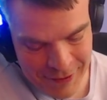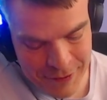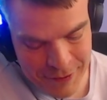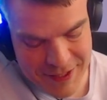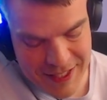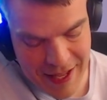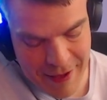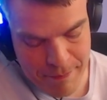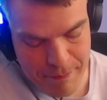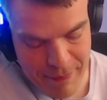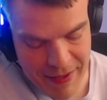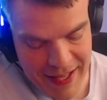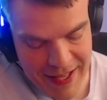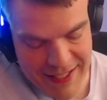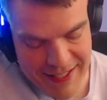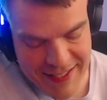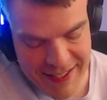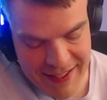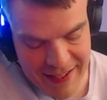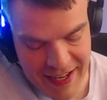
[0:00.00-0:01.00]

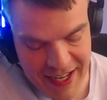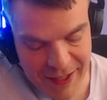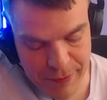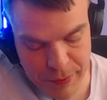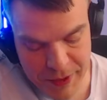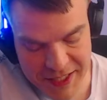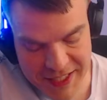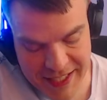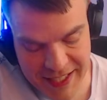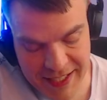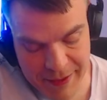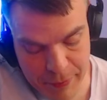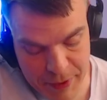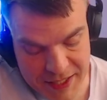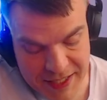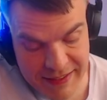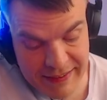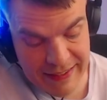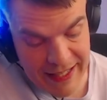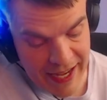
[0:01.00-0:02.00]
amazing. I wish I
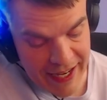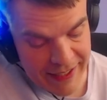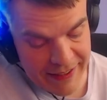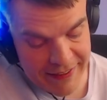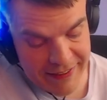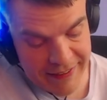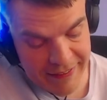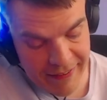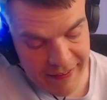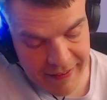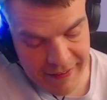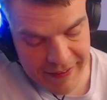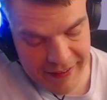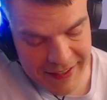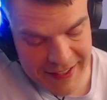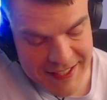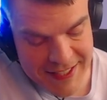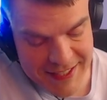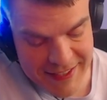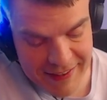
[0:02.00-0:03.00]
was that
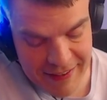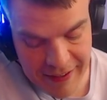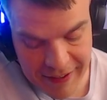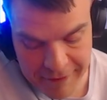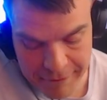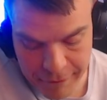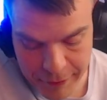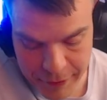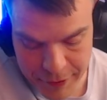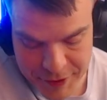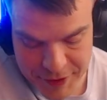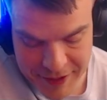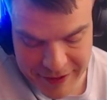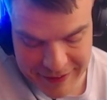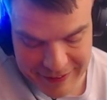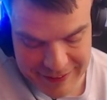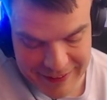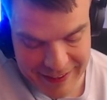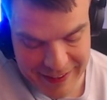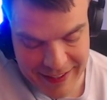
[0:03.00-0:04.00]
artist.
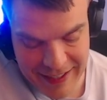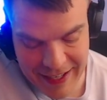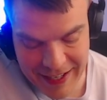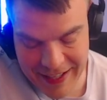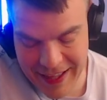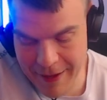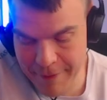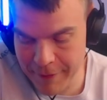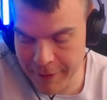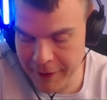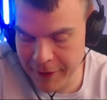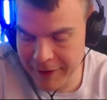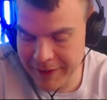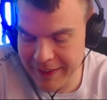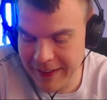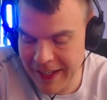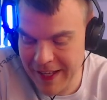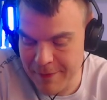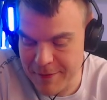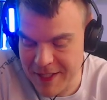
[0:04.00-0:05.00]
Unfortunately, I am not.
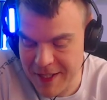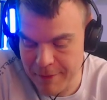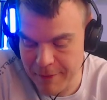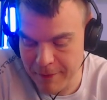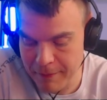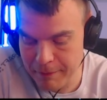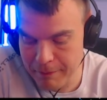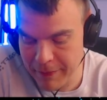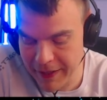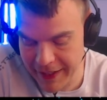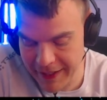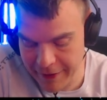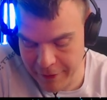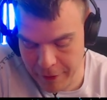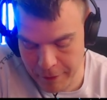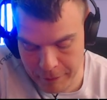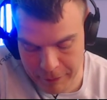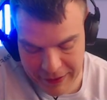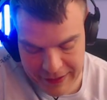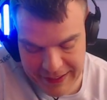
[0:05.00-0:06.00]
I am somebody
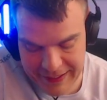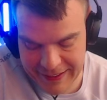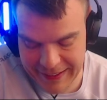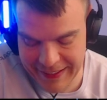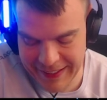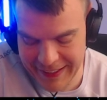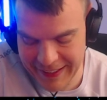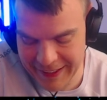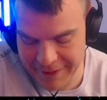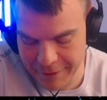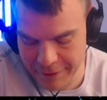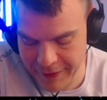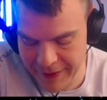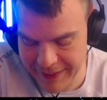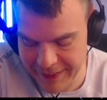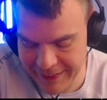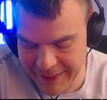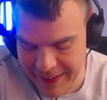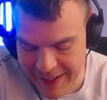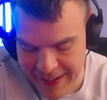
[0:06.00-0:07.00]
completely
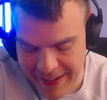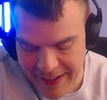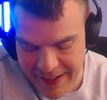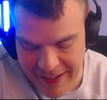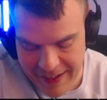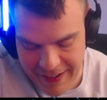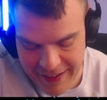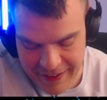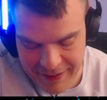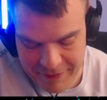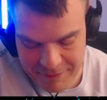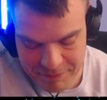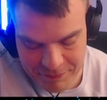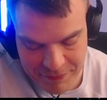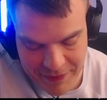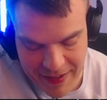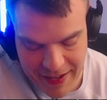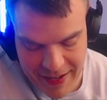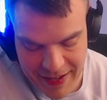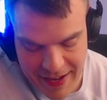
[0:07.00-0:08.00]
different.
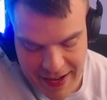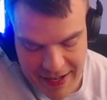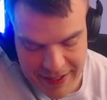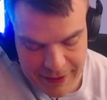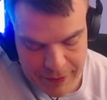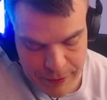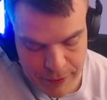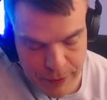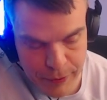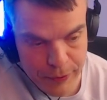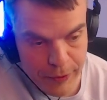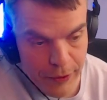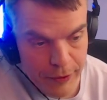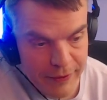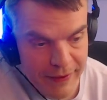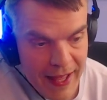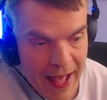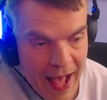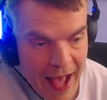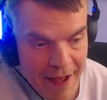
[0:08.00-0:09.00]
I do
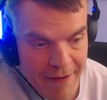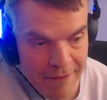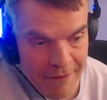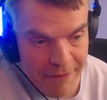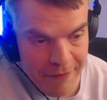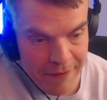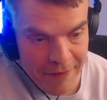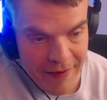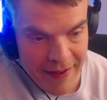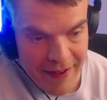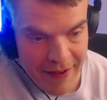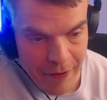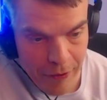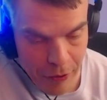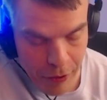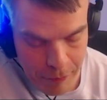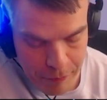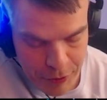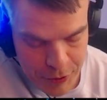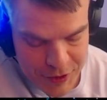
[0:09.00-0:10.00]
not have
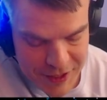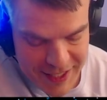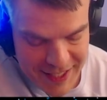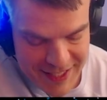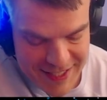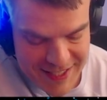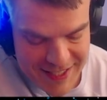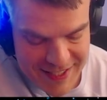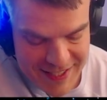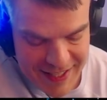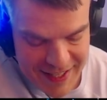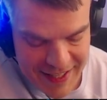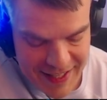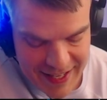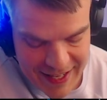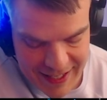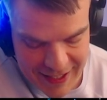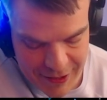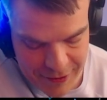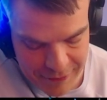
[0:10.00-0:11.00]
or possess
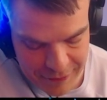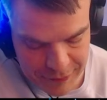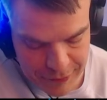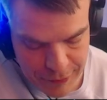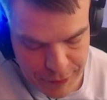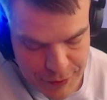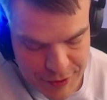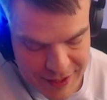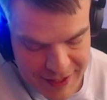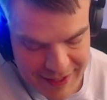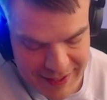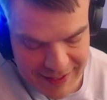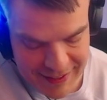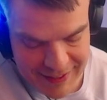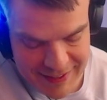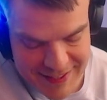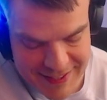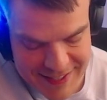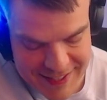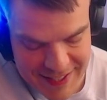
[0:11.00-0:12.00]
any of those
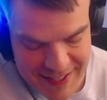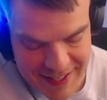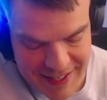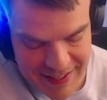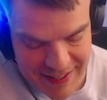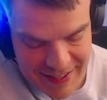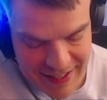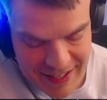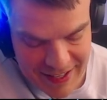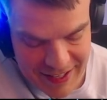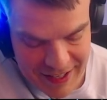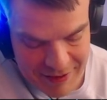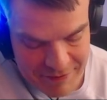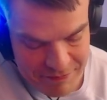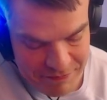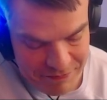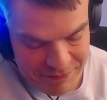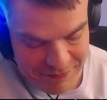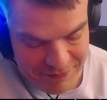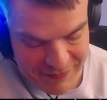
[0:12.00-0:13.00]
skills
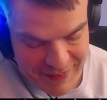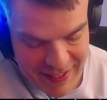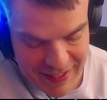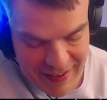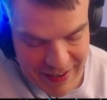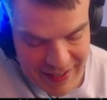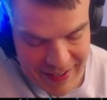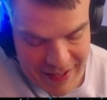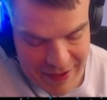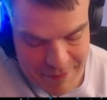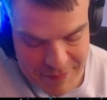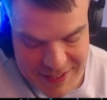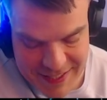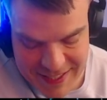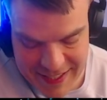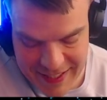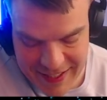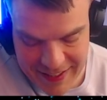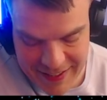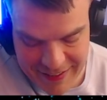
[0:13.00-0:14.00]
that I am
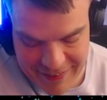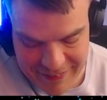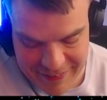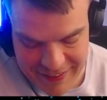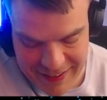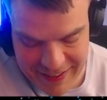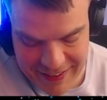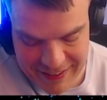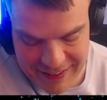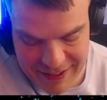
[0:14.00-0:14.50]
seeing in the